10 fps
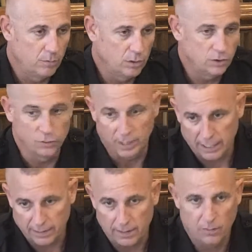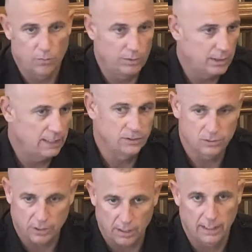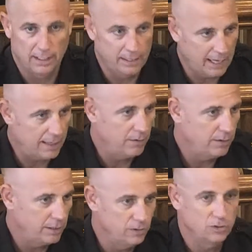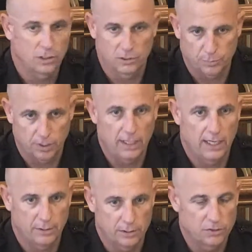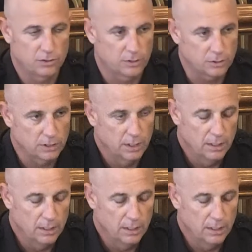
Once you get there and realize there's nothing in that area, you start spreading out your search.